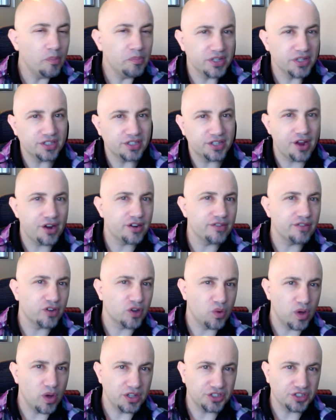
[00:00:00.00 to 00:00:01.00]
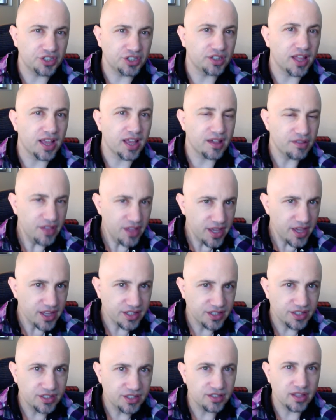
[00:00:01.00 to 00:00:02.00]
be scared of a question like
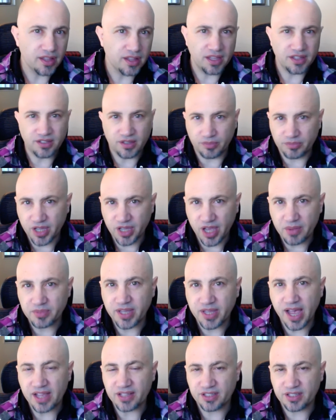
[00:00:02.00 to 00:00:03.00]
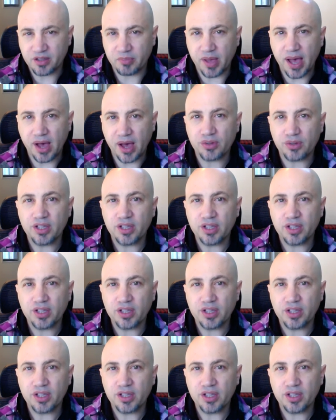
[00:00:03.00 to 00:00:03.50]
this that they sometimes ask about,